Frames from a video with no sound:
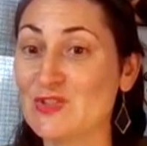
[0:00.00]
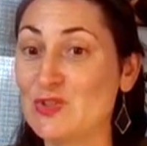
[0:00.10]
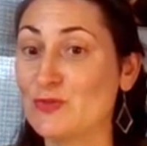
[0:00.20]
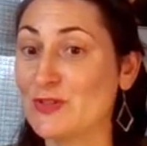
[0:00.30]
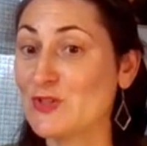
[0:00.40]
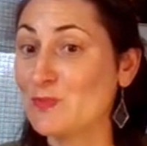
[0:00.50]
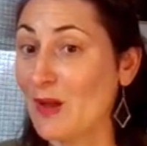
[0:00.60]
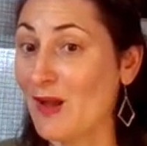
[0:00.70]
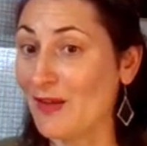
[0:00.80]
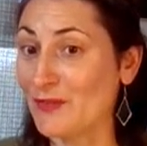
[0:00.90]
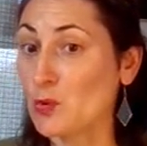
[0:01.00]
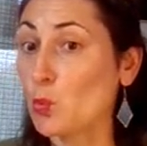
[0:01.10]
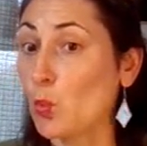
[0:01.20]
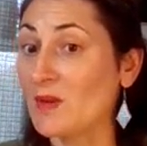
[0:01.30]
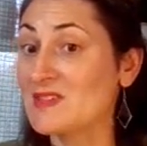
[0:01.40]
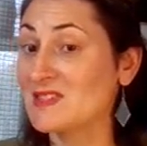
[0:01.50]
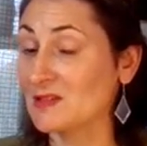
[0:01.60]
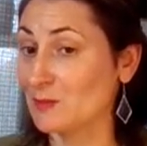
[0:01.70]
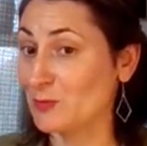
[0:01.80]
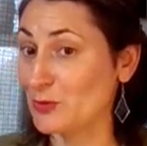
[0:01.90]
to respond once the
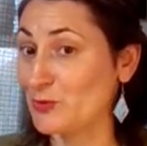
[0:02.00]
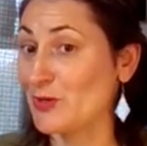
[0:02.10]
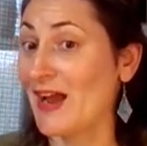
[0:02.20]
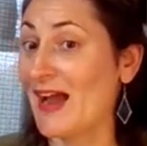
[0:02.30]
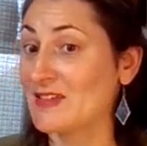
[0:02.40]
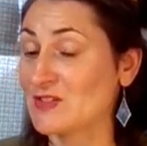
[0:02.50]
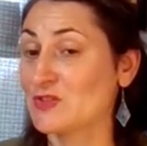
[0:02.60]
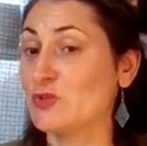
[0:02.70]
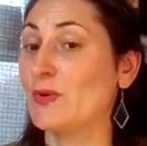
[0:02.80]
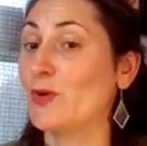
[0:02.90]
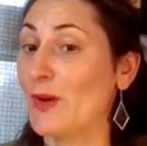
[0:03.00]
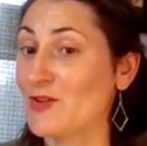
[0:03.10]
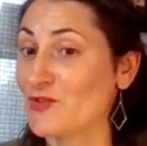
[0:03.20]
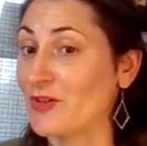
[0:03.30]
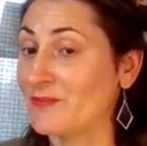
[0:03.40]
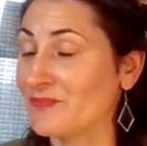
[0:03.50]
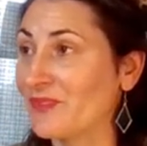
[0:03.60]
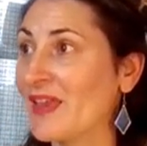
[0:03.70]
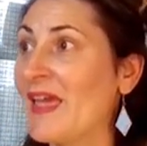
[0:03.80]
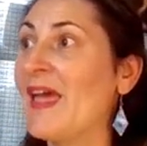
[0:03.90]
computer asks you a question.
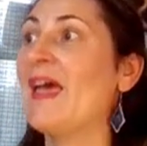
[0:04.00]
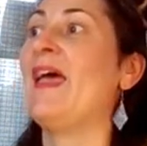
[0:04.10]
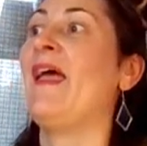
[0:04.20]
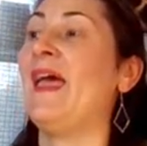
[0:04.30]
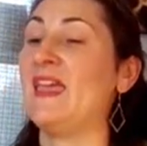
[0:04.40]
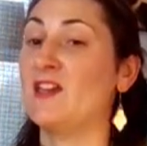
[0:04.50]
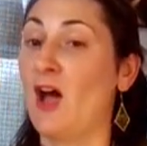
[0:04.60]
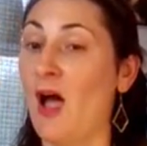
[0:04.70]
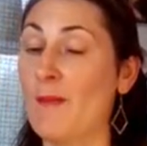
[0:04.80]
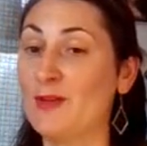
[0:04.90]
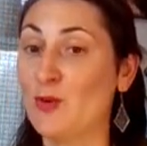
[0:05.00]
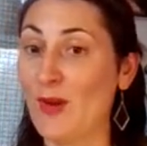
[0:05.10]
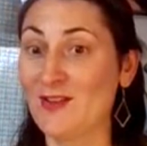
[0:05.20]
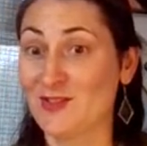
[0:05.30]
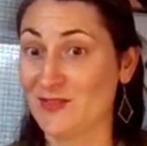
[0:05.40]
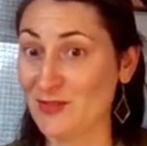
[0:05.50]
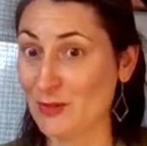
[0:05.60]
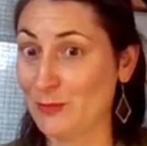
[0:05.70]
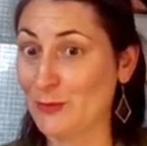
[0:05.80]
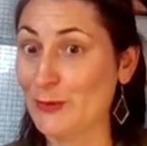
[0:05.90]
A common question the
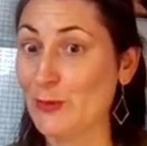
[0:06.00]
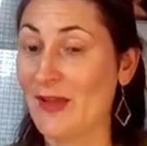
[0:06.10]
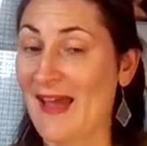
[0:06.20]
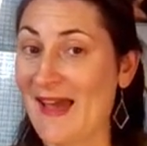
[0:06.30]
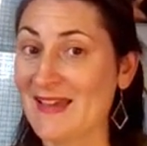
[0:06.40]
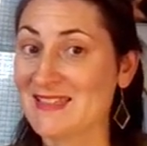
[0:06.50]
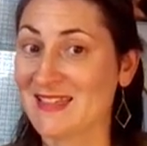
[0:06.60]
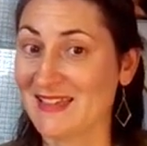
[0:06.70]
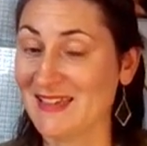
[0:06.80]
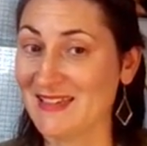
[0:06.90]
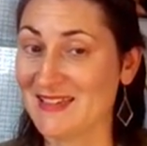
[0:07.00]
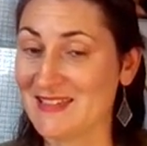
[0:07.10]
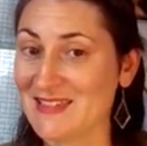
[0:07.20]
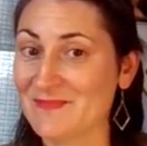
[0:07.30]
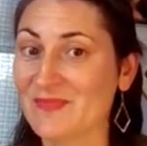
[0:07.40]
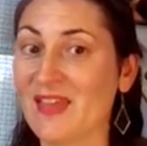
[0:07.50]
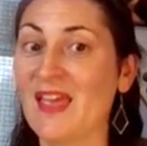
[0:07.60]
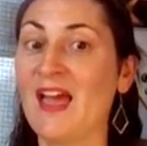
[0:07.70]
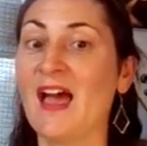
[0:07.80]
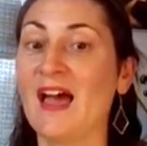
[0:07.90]
computer will ask is,
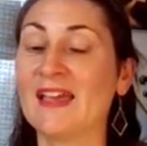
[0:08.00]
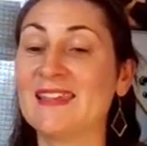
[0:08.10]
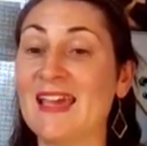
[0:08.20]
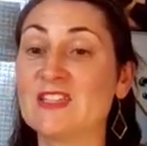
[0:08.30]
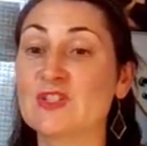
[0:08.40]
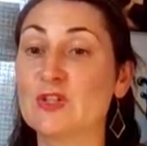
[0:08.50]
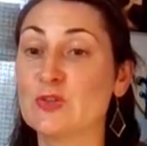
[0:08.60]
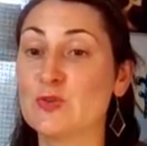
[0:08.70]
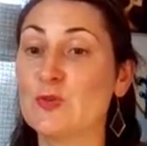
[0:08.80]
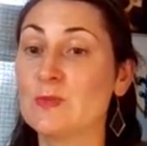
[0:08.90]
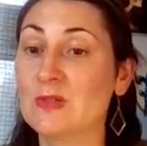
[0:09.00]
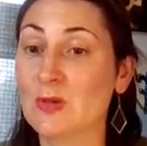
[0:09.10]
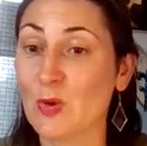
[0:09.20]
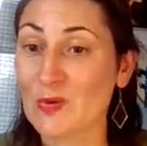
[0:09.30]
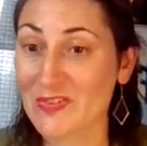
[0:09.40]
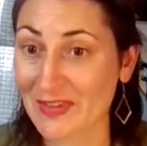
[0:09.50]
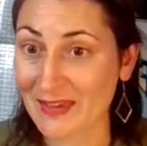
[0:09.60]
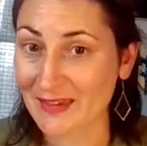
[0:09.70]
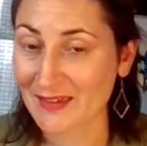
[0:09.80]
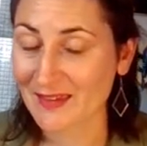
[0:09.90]
Qu'est-ce que tu me
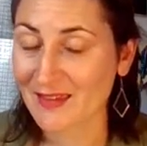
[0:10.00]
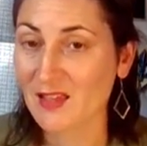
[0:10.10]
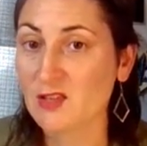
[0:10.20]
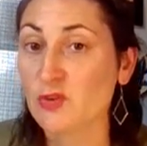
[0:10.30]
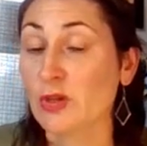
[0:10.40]
conseilles? The